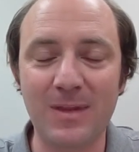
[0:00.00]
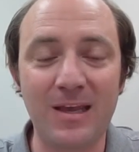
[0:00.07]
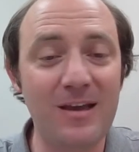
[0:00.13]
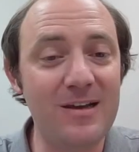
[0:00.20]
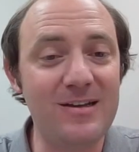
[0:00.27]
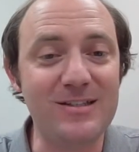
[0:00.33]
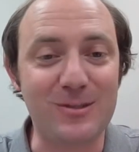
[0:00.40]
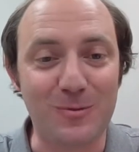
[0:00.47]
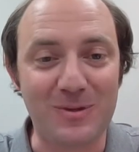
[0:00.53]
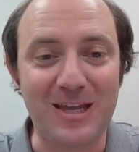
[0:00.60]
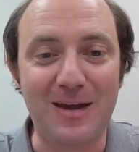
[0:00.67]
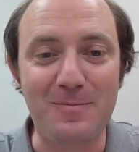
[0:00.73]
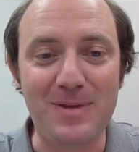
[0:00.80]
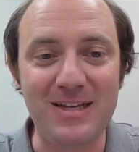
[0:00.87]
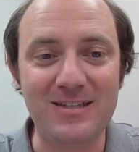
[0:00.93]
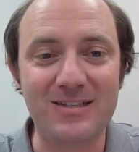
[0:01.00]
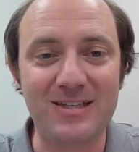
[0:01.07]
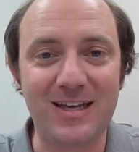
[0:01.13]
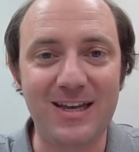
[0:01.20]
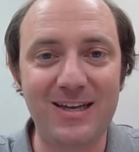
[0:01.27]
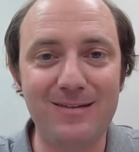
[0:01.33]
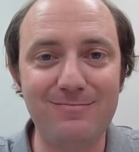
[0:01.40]
So with that being said,
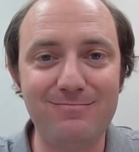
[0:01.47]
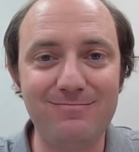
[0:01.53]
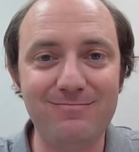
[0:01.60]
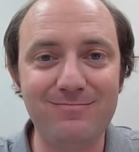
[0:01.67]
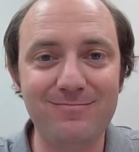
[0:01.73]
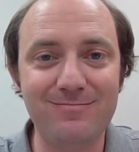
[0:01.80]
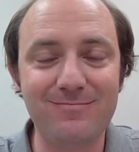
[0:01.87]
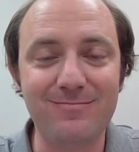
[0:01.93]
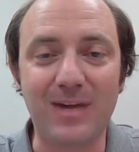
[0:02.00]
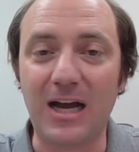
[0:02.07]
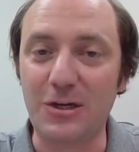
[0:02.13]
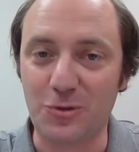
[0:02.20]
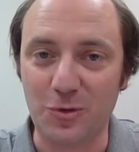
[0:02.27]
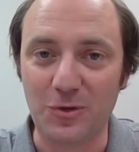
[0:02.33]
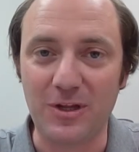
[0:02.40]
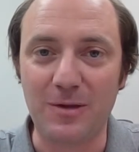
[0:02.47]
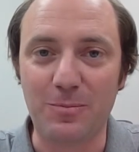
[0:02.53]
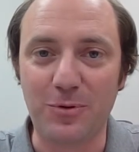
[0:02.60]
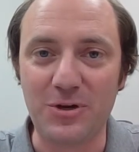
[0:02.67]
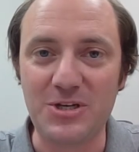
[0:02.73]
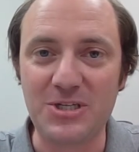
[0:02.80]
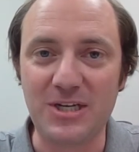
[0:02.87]
I truly
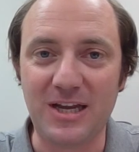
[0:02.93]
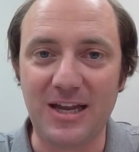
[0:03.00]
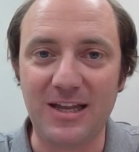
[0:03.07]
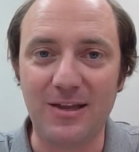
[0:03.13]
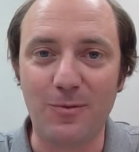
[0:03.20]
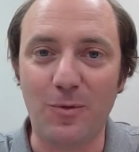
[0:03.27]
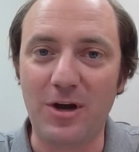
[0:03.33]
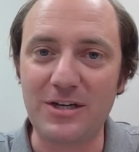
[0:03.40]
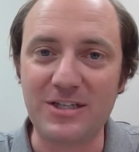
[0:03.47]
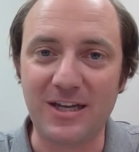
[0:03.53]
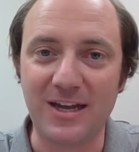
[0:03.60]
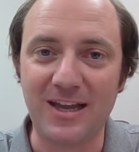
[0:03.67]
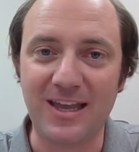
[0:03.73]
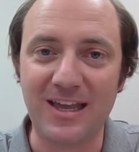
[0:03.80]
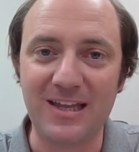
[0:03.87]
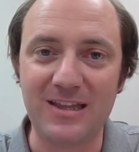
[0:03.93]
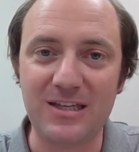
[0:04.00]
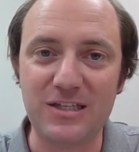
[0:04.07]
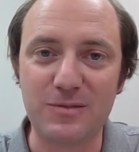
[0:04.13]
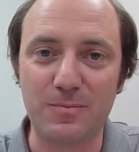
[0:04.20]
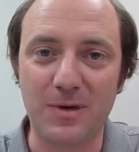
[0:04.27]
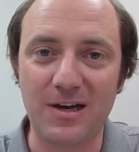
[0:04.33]
appreciate you watching again this
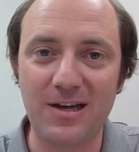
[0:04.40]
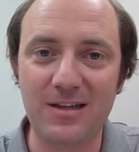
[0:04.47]
month.